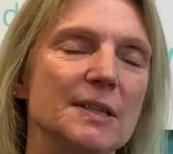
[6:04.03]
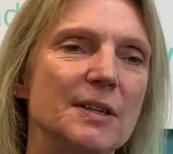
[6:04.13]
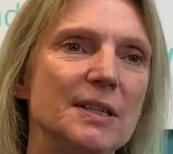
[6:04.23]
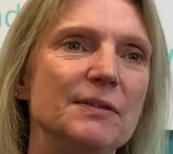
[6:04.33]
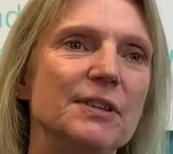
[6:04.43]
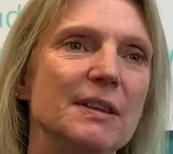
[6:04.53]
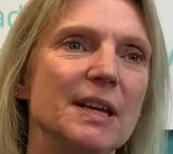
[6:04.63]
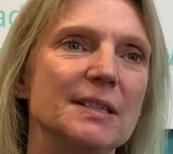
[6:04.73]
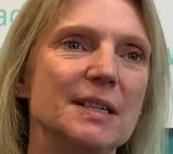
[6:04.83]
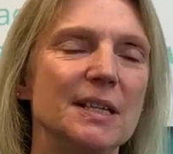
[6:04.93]
the different
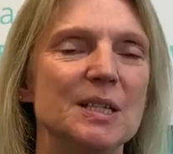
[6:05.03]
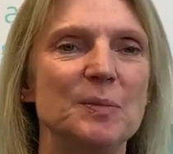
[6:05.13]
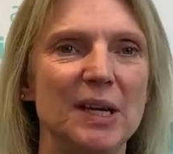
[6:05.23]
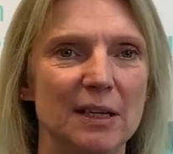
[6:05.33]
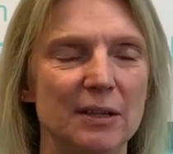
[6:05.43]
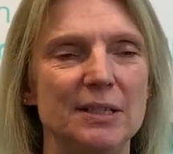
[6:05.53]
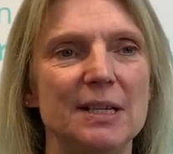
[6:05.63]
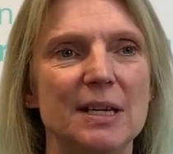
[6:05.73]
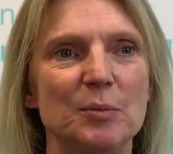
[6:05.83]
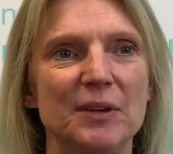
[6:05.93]
things that need to be included
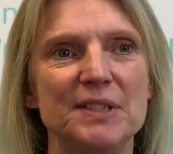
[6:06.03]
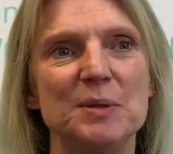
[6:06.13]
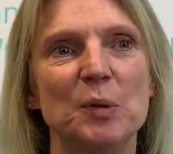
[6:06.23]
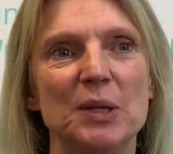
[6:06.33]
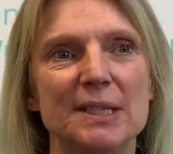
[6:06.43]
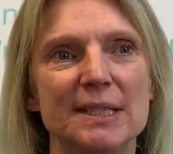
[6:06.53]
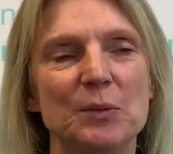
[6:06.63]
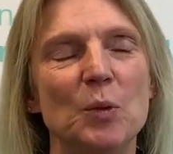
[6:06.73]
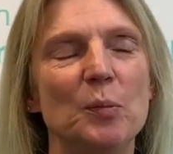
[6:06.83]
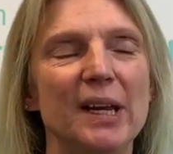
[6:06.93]
in a privacy policy
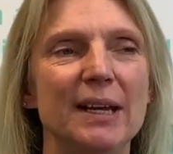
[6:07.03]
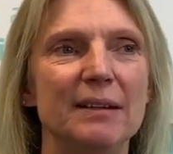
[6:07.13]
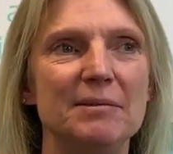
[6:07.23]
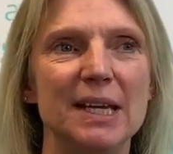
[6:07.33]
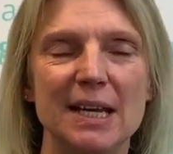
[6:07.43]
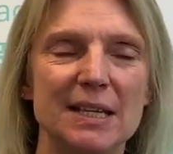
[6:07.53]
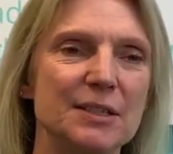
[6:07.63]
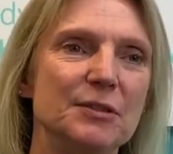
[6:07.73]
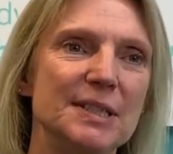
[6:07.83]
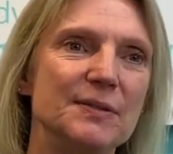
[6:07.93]
will be the
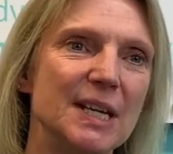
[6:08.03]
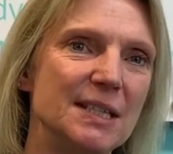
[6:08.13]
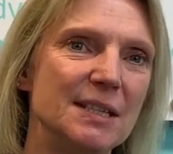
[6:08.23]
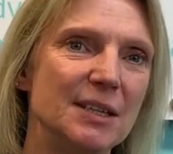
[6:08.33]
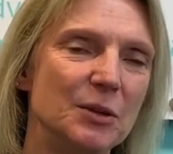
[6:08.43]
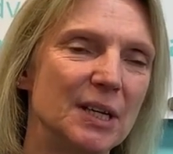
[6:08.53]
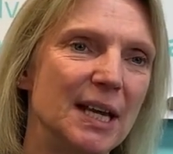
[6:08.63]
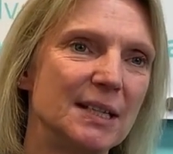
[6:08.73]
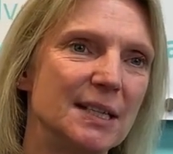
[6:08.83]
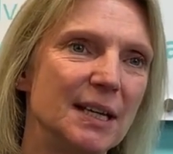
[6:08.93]
categories of data that you're
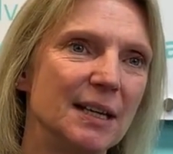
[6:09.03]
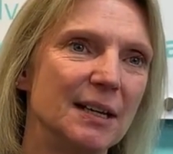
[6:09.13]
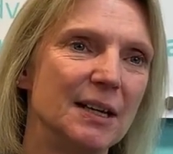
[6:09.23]
collecting,